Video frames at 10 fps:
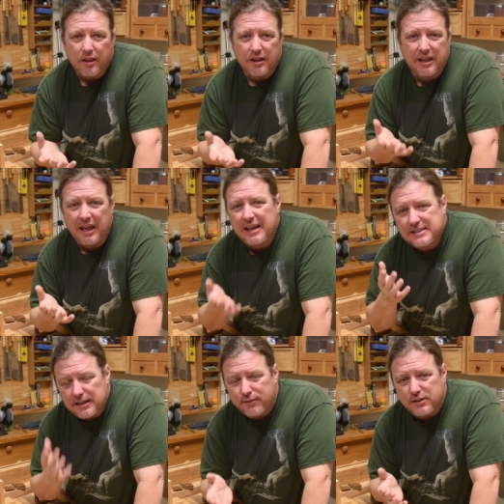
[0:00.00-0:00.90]
The
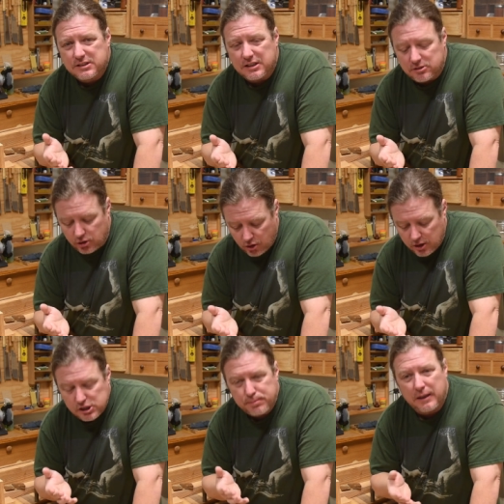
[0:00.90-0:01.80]
key difference is you're
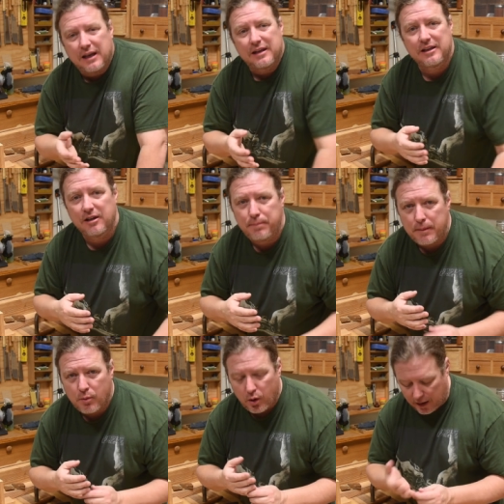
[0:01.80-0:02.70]
going to spend a little
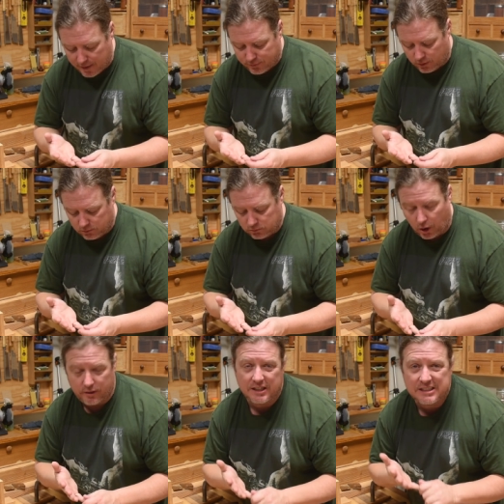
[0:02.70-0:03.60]
bit more effort
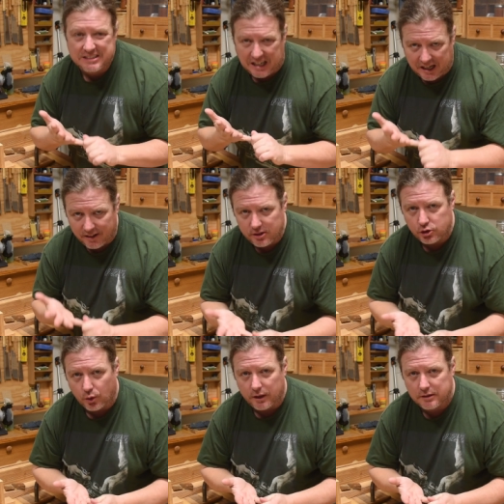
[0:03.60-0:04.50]
on the design of the
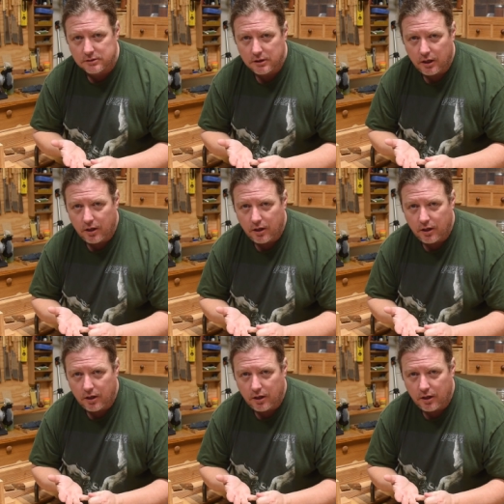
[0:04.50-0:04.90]
joint,